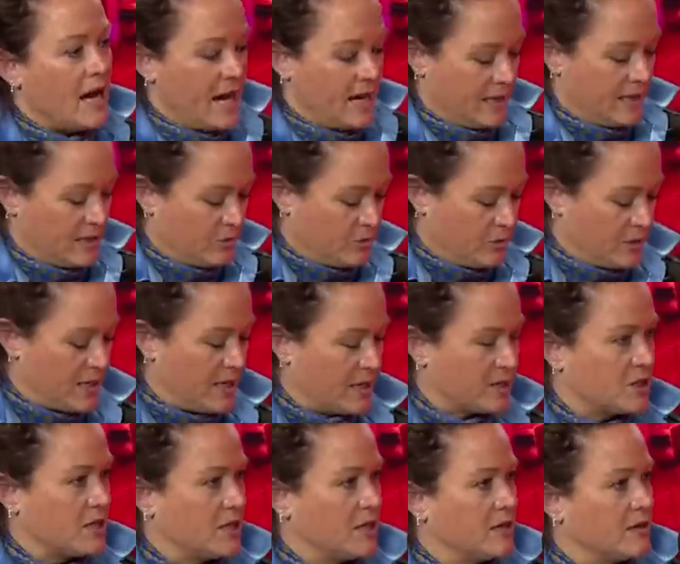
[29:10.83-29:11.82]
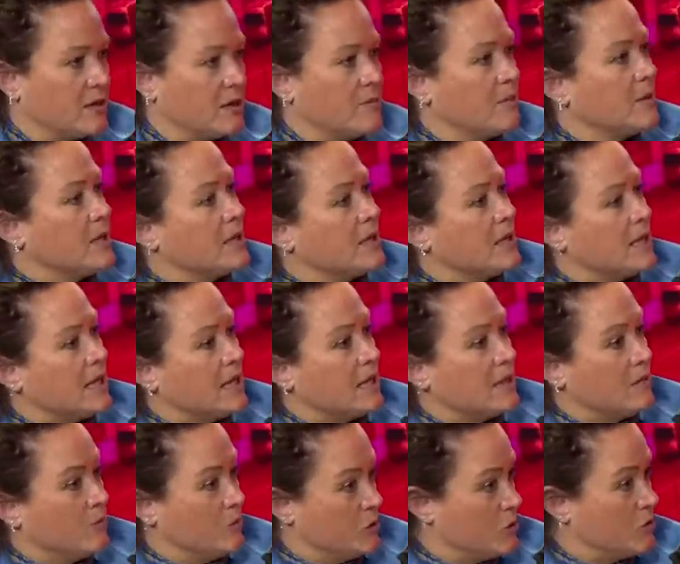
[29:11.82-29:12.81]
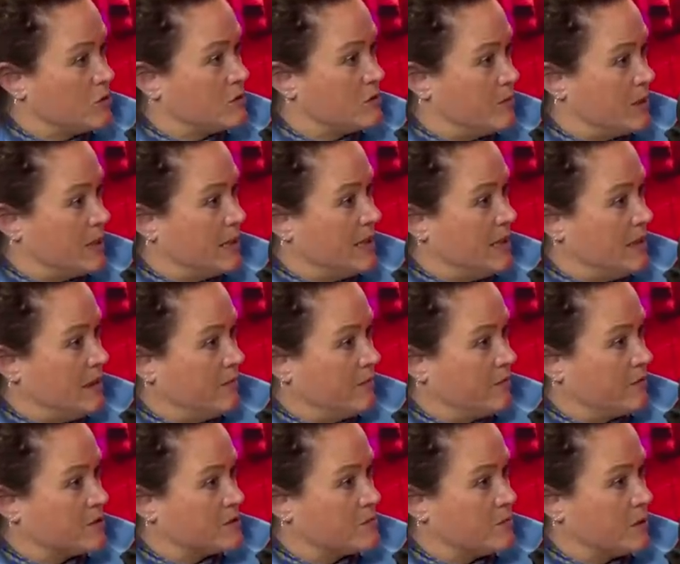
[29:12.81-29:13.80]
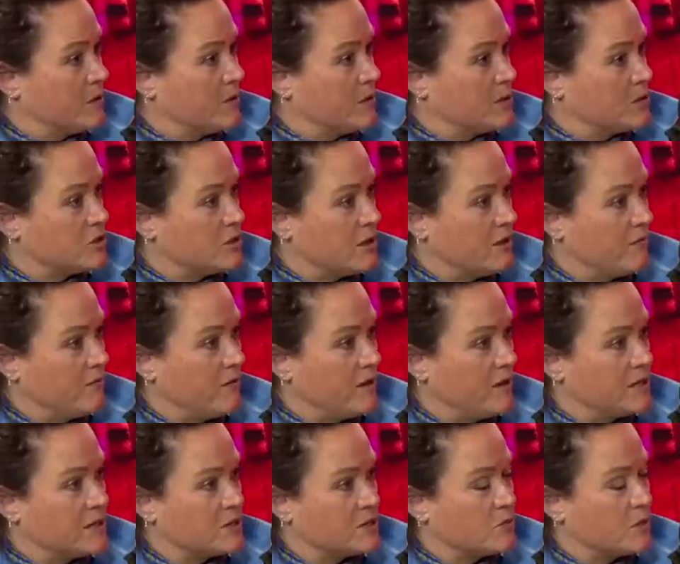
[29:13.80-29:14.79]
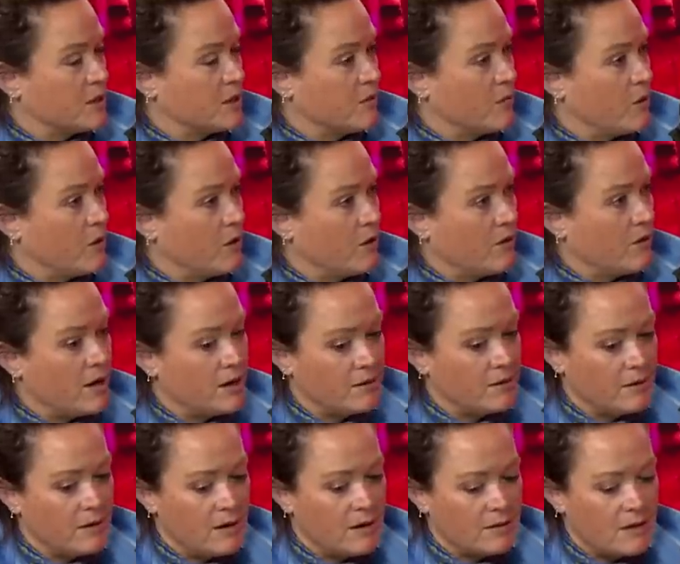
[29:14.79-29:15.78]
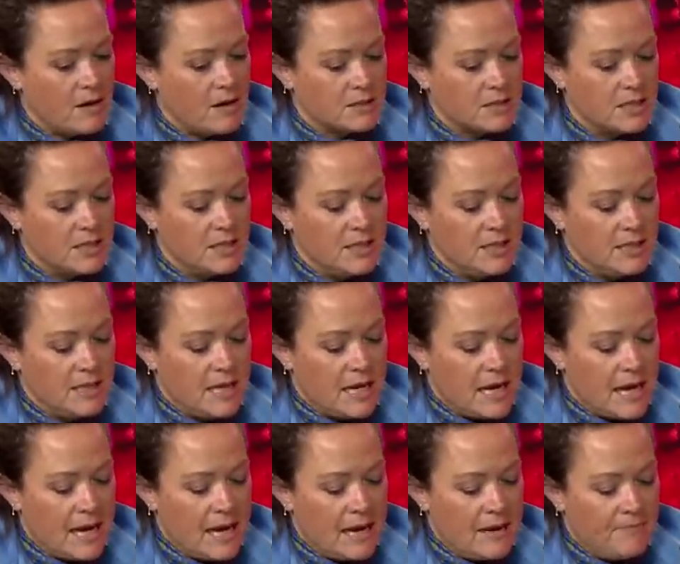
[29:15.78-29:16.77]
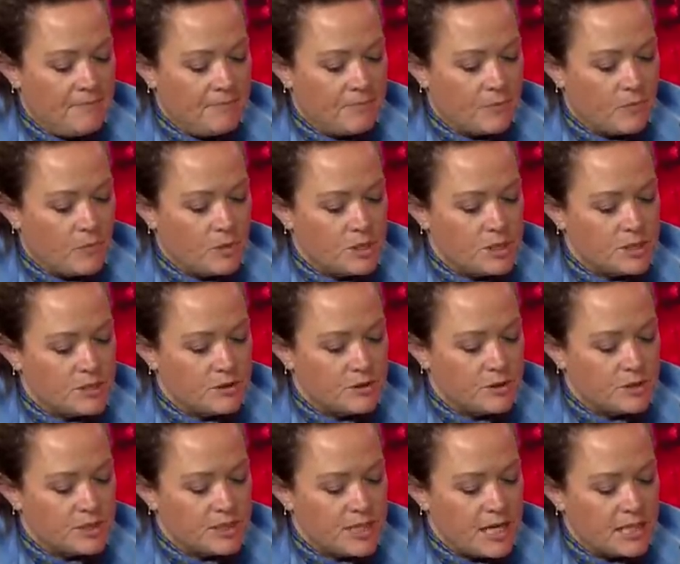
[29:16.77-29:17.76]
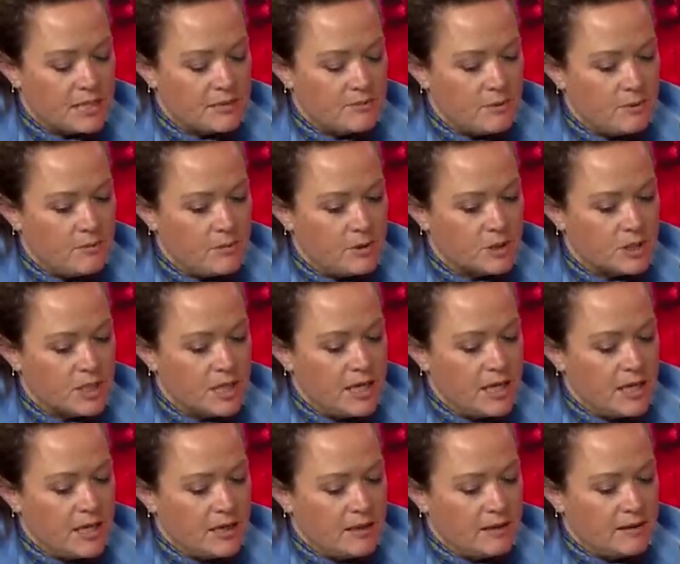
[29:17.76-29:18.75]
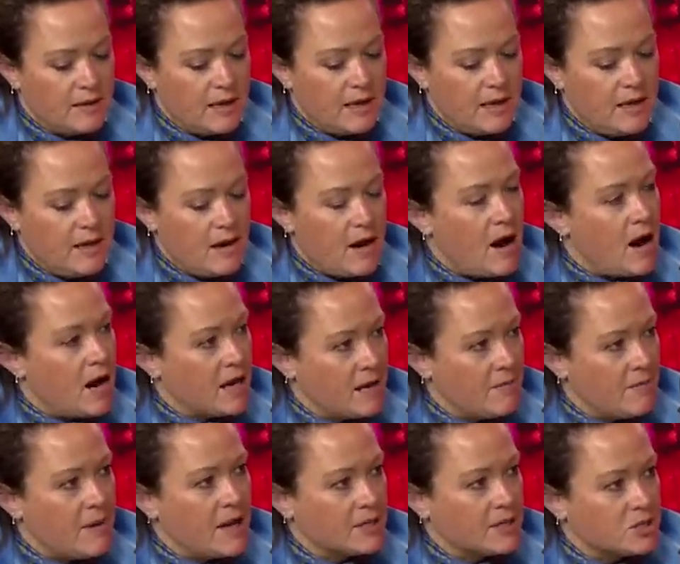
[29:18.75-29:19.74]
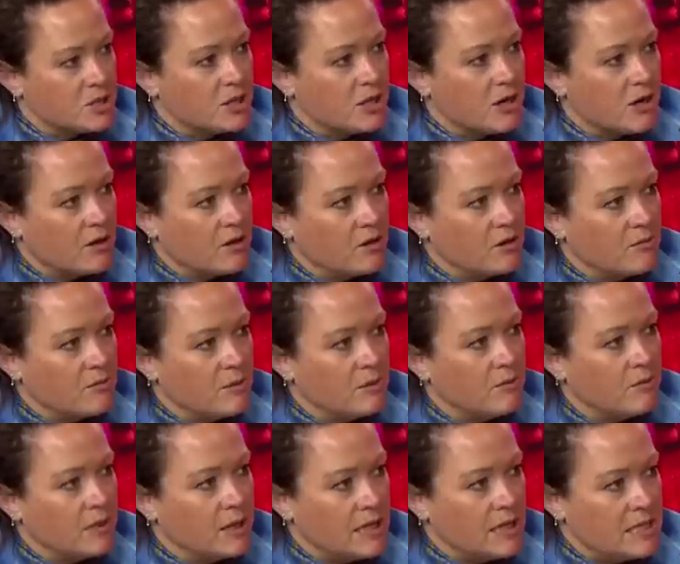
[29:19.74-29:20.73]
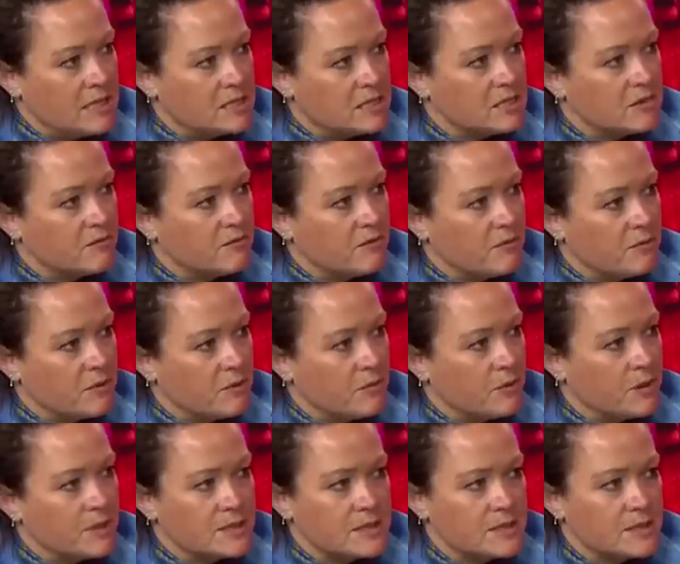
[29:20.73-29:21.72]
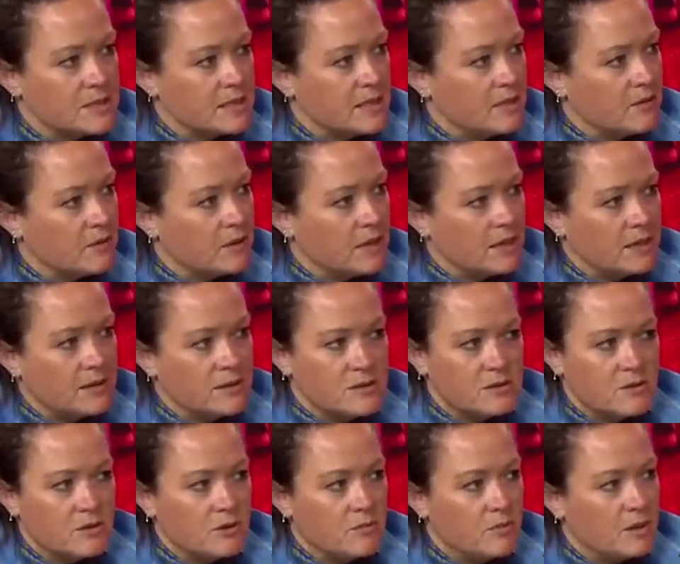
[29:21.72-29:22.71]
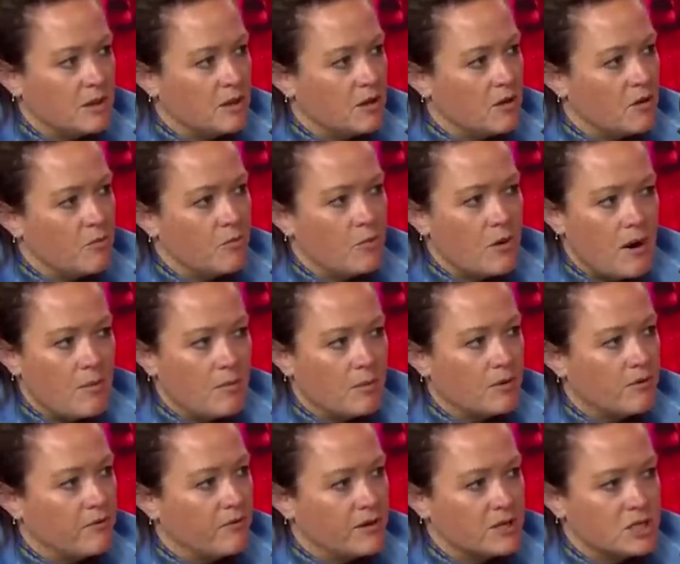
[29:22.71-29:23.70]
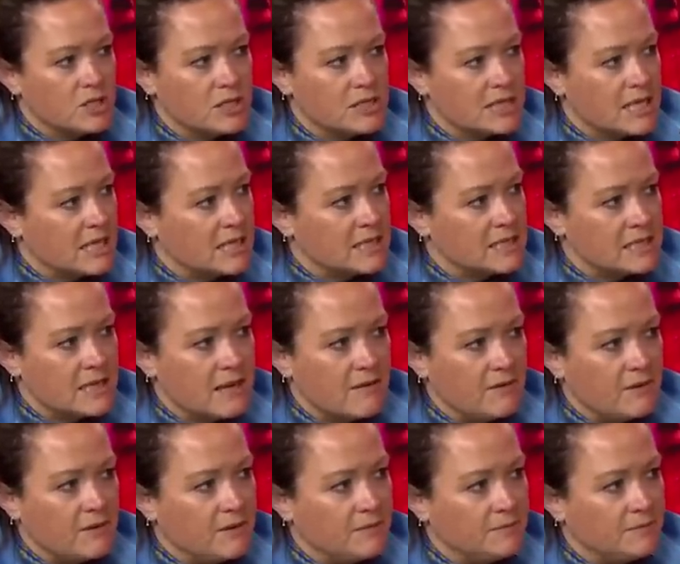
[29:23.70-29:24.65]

And it would actually be illegal for us, by the way, to try and find out where they were or anything like that, which is understandable. But they, I imagine, are going to be released from the prison secretly. There's going to be no proper official dates given.